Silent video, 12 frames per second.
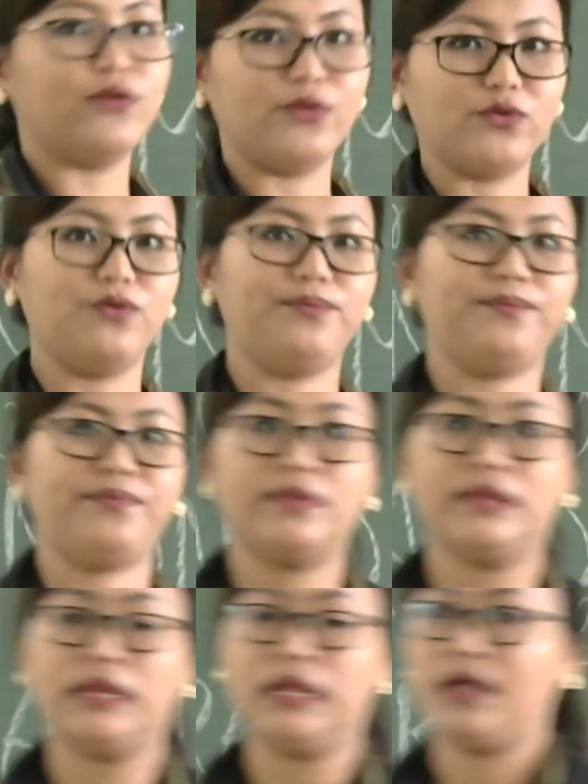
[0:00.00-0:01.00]
room.
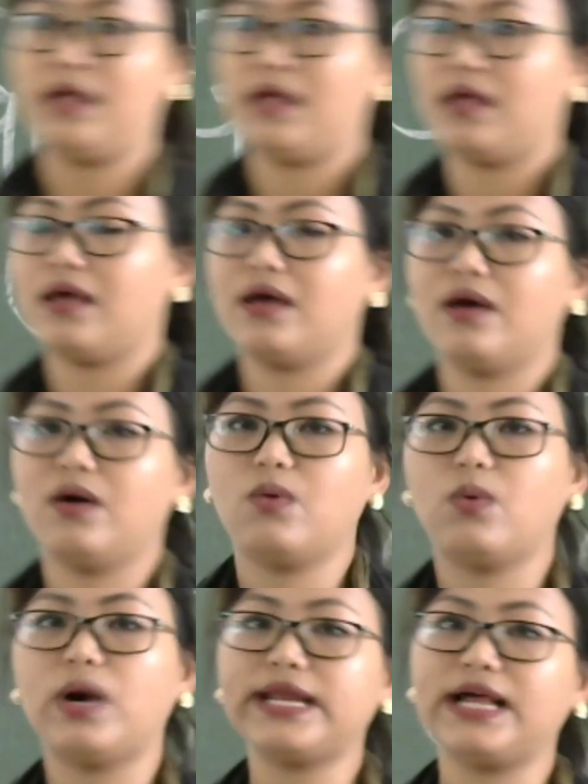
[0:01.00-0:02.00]

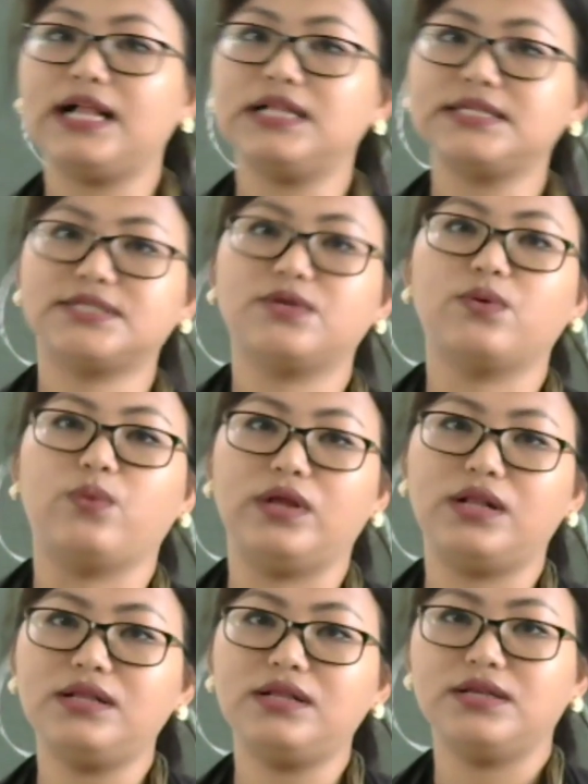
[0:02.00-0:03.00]
What else
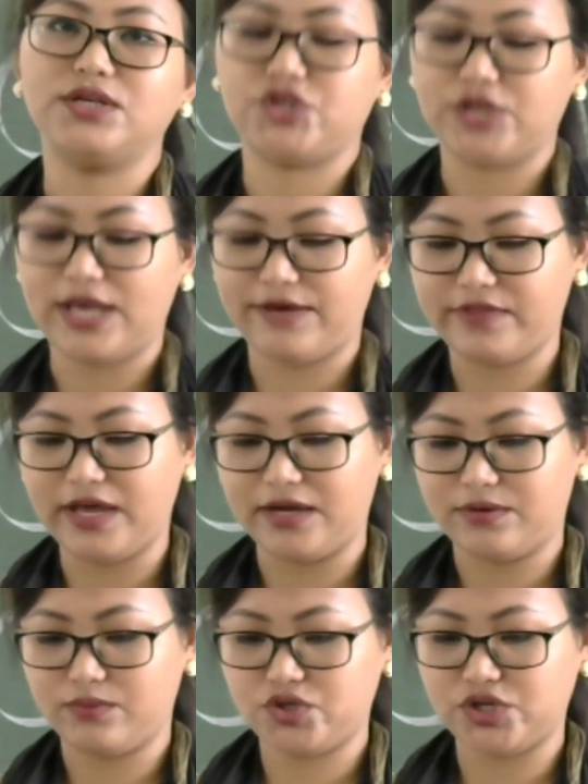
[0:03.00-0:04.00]
will she have done? Would